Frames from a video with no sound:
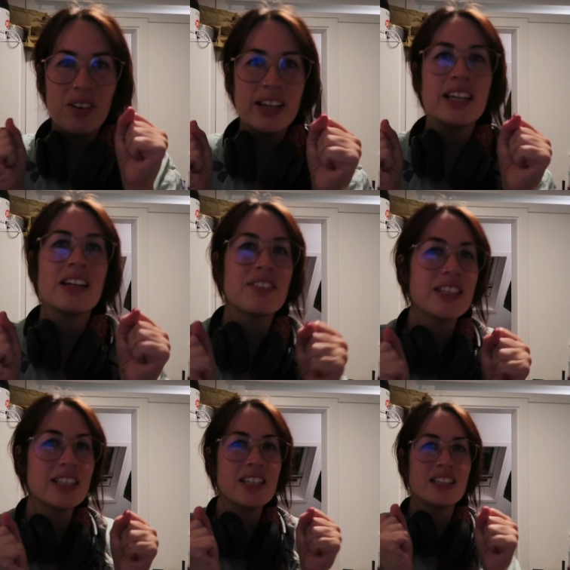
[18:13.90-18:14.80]
quite get
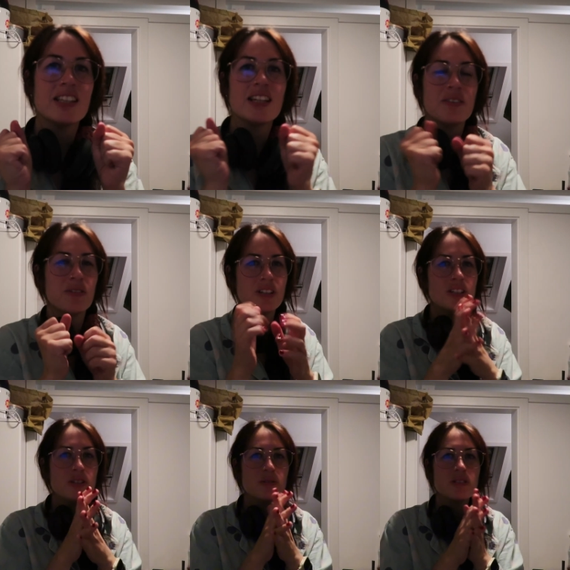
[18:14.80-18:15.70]
everything done that I
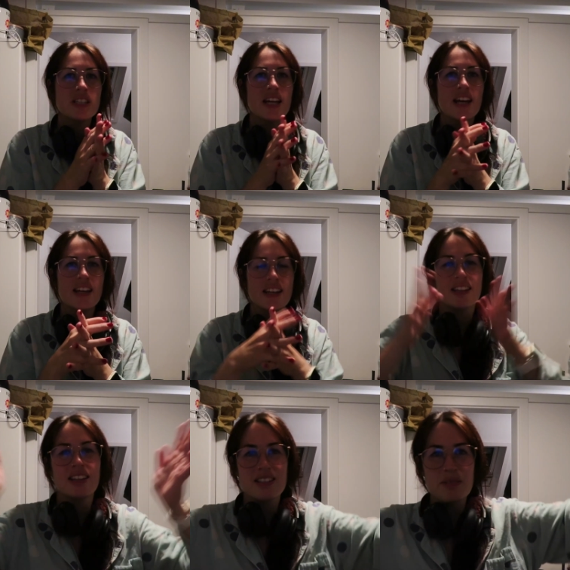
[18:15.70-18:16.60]
wanted to today.
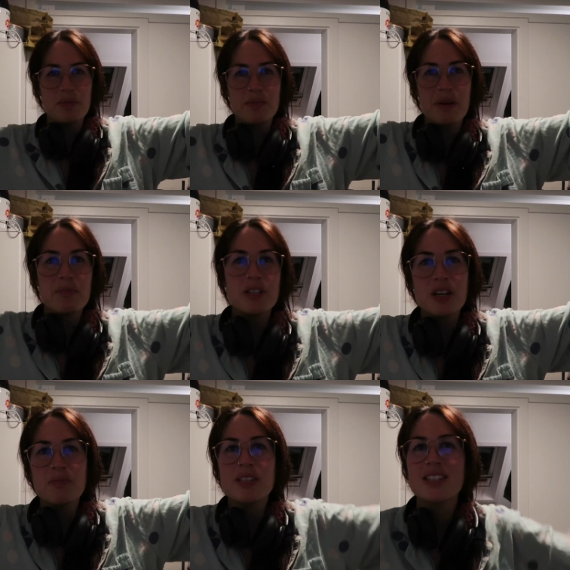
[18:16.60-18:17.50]
Yes, I'm in my
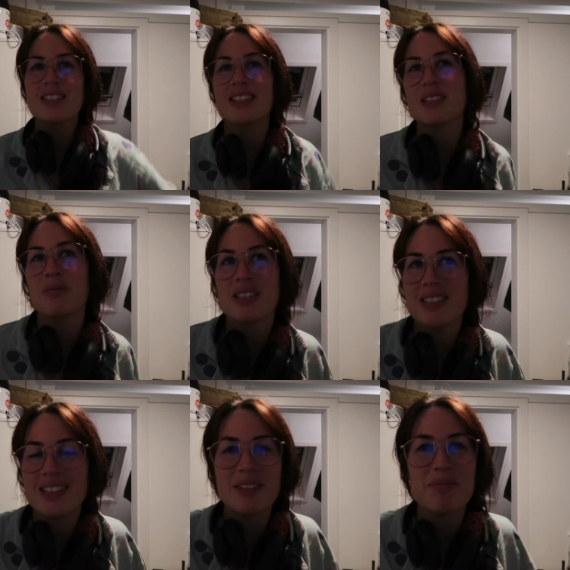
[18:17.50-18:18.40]
pajamas. It's
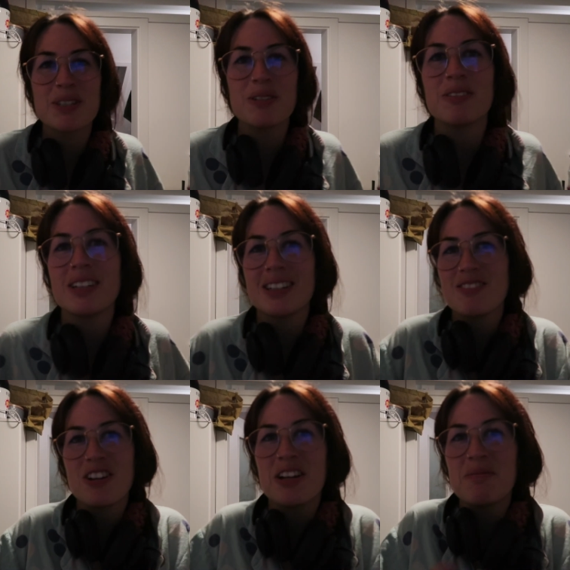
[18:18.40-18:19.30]
winter time, so
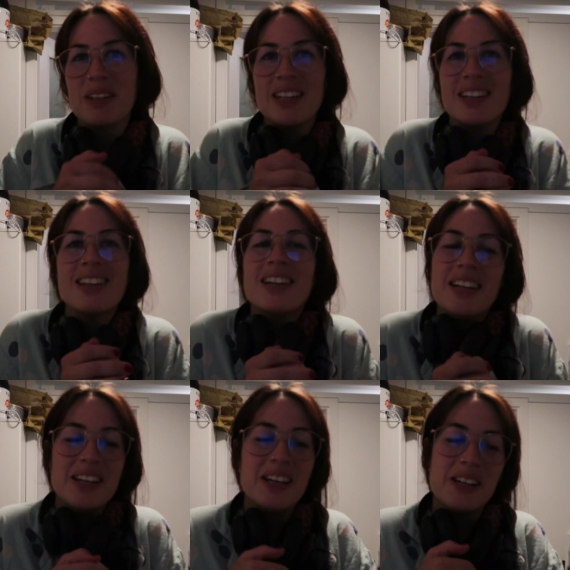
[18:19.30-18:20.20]
I'm trying to be
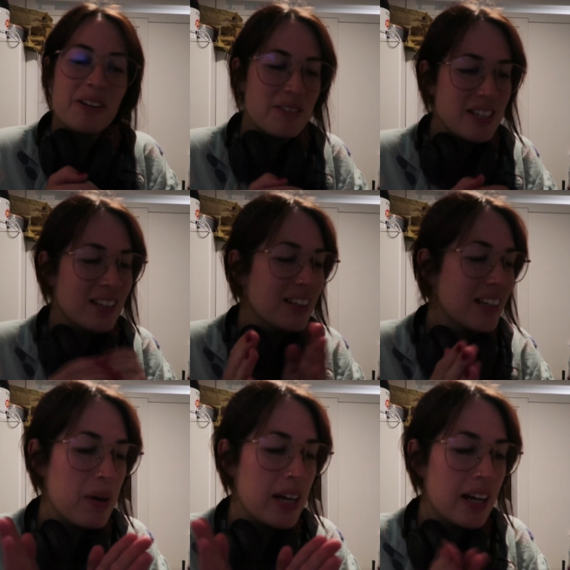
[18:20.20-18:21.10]
cozy.
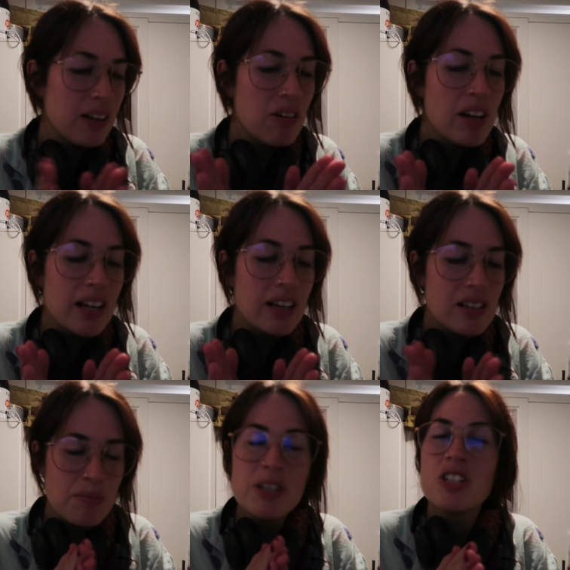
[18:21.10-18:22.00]
But I got
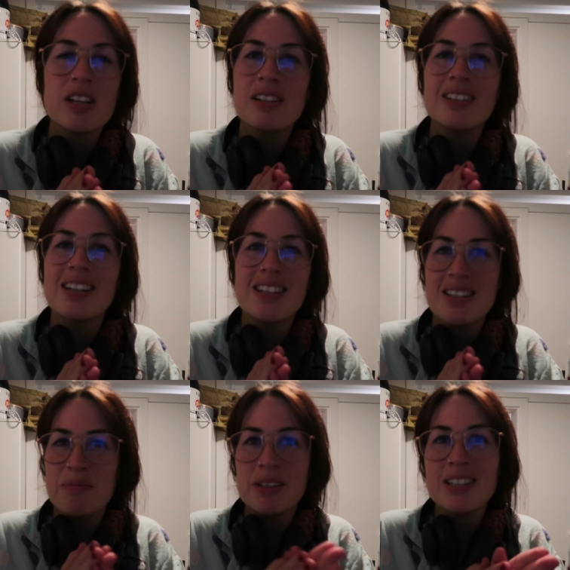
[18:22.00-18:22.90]
as much done
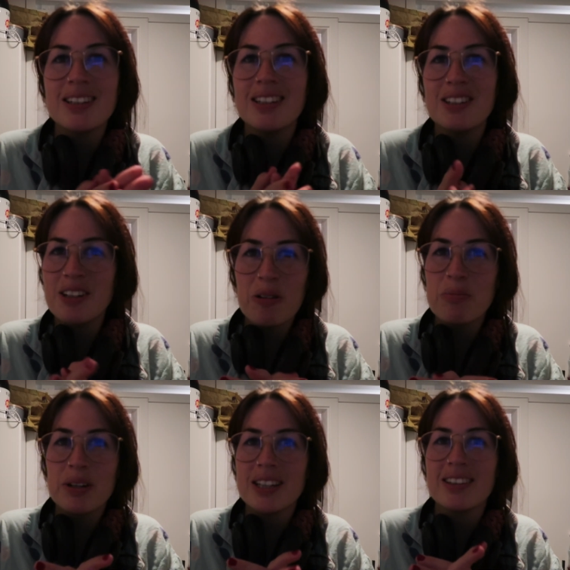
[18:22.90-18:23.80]
as I mentally could
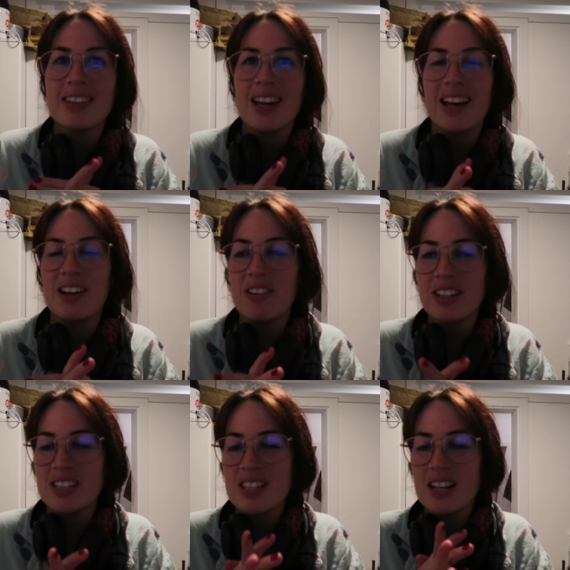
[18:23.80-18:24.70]
cope with. I
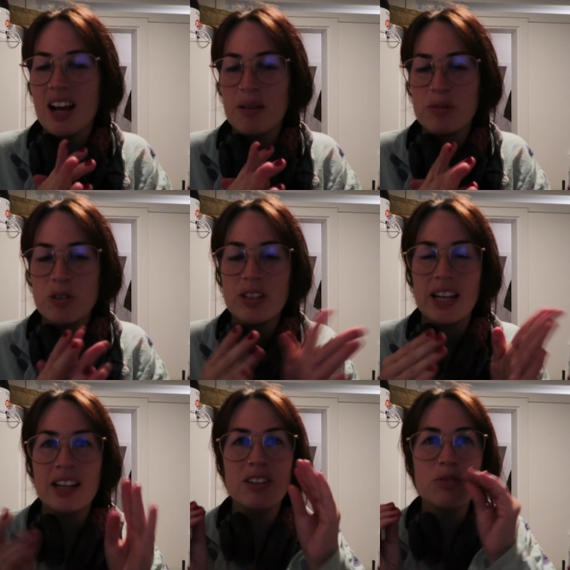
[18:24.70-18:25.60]
got up to
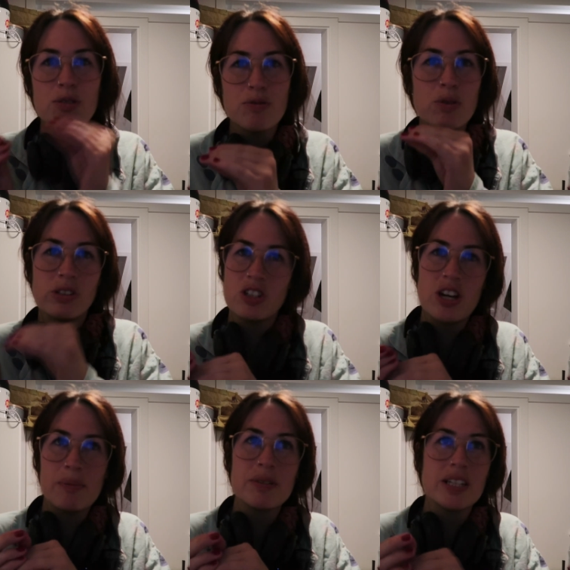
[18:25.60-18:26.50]
the end of the 4th
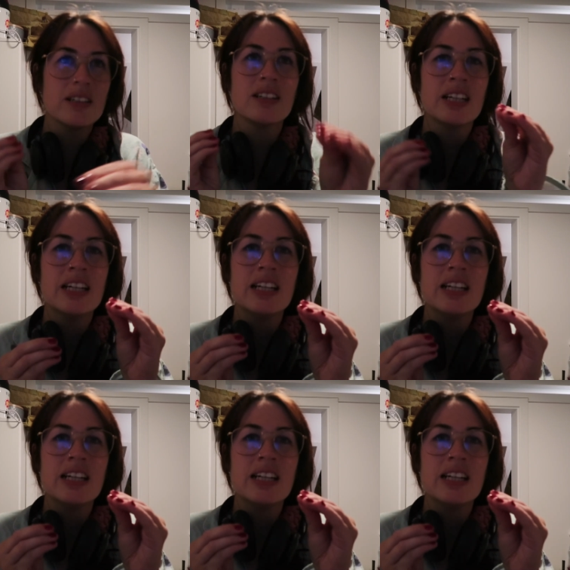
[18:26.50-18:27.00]
chapter